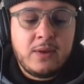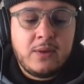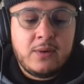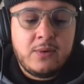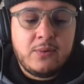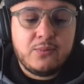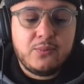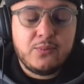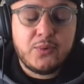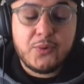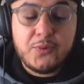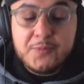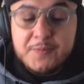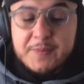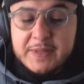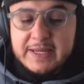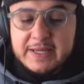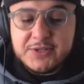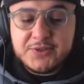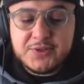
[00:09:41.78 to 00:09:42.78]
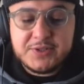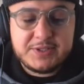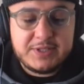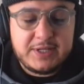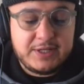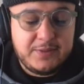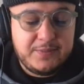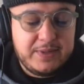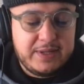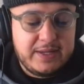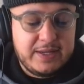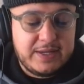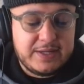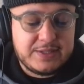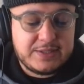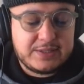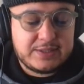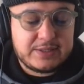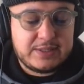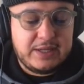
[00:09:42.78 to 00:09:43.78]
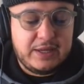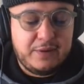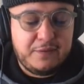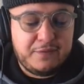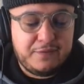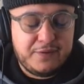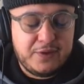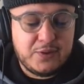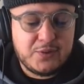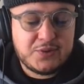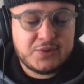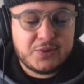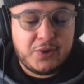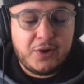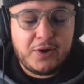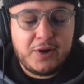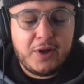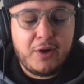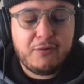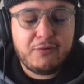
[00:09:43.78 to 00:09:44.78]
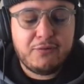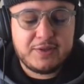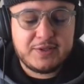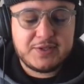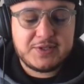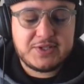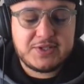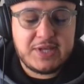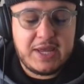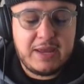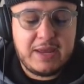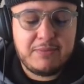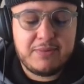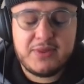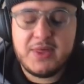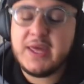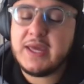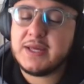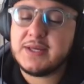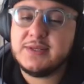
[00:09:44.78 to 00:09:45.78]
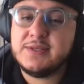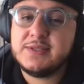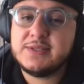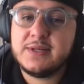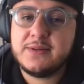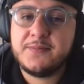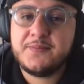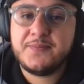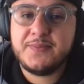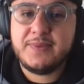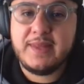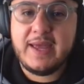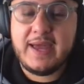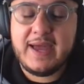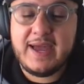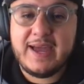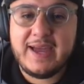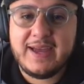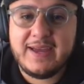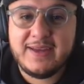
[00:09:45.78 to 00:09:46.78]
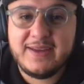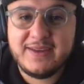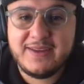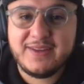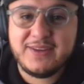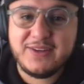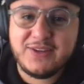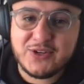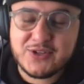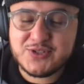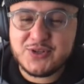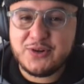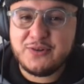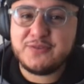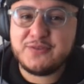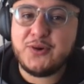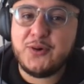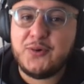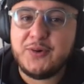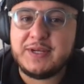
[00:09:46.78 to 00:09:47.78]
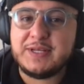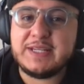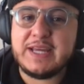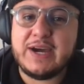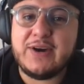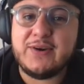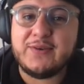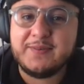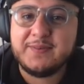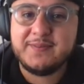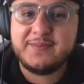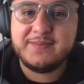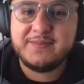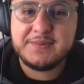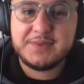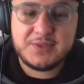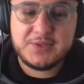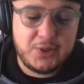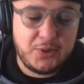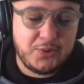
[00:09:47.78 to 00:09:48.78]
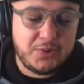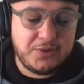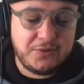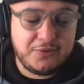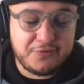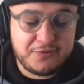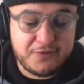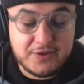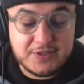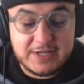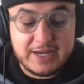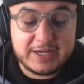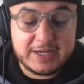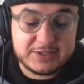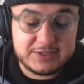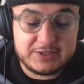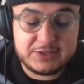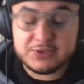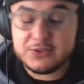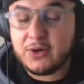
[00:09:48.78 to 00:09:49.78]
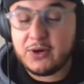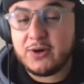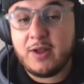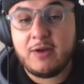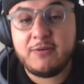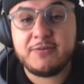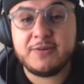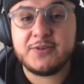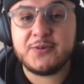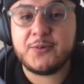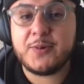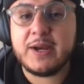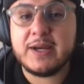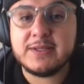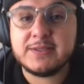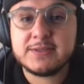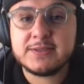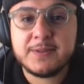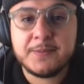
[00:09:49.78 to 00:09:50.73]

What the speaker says: What would be interesting to me is if you start off with the same things that you're sort of going down. So you first actually start off with the rice.